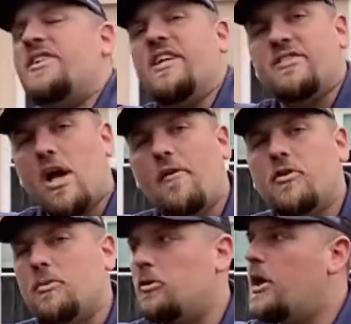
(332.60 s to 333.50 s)

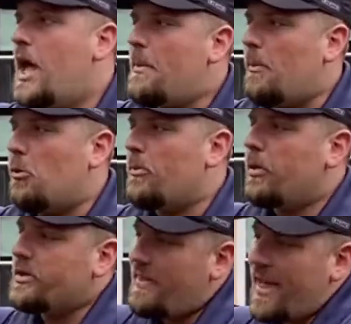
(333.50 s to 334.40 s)
comfortable, but more important than
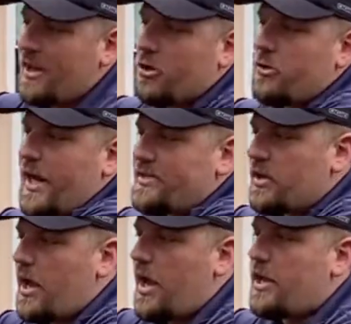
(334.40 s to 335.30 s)
that, it creates
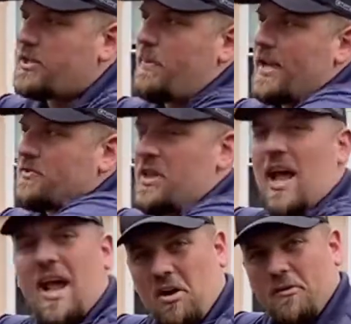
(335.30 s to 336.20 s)
space for that
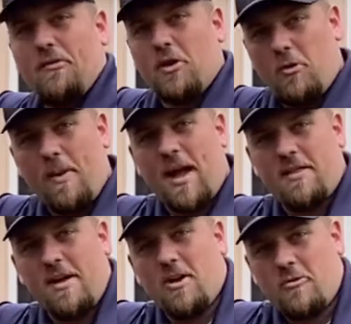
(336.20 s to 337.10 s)
air to flow back there, right?